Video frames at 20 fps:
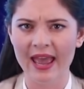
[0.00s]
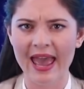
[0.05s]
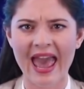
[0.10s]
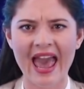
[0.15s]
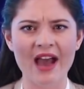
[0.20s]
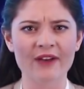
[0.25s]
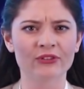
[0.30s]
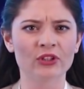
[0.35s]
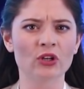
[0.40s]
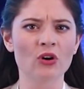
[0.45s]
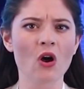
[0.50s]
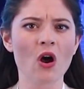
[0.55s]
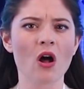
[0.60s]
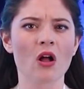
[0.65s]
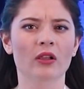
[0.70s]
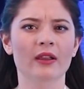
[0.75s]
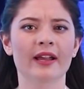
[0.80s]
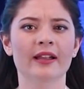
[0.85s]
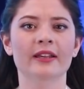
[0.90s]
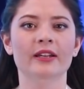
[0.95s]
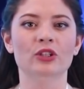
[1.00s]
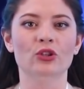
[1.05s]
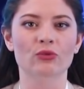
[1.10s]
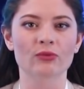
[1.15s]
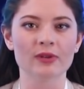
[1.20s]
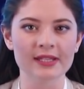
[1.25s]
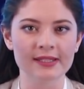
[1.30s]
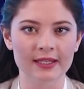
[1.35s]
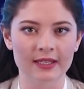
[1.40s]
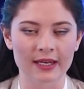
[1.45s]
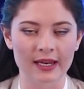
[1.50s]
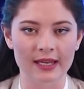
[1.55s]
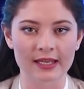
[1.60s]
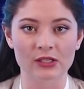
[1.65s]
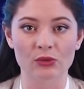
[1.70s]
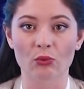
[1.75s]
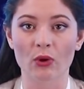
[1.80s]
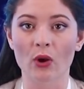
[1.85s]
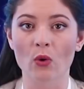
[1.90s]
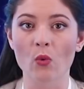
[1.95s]
After all, electricity
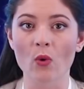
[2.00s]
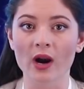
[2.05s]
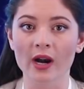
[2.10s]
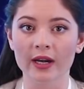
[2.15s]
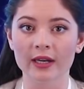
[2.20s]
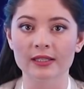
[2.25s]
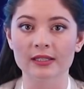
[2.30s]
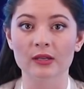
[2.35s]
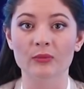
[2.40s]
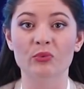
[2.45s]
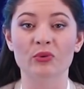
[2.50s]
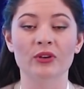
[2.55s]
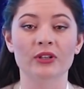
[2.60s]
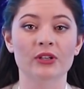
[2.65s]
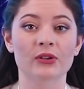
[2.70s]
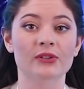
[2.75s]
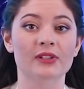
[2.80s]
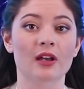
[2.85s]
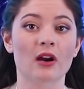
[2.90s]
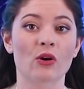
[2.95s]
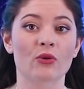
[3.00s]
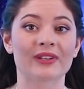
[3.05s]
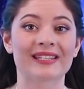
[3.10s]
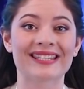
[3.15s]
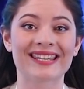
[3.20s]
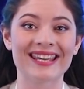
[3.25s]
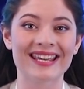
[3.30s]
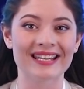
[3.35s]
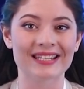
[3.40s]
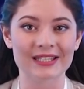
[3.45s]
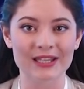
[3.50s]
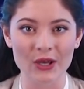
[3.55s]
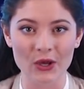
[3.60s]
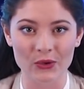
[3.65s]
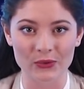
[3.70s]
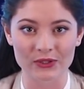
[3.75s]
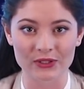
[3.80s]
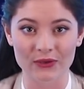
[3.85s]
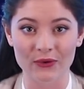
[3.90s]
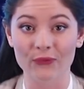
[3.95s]
is required to produce our tea and
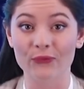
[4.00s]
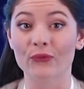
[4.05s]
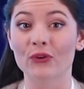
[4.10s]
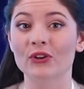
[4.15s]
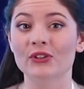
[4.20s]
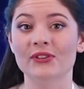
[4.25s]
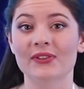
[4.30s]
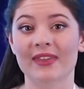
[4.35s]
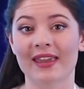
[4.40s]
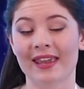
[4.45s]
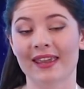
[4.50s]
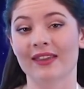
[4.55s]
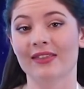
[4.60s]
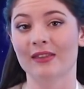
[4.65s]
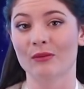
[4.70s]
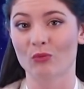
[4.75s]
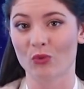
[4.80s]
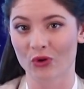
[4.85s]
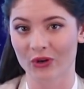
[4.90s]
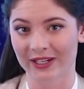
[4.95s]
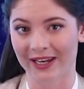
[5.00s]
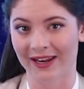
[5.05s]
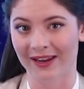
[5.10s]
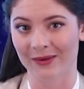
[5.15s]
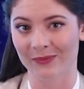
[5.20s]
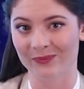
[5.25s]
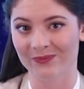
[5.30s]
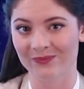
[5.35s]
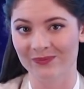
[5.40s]
toast first thing in the morning.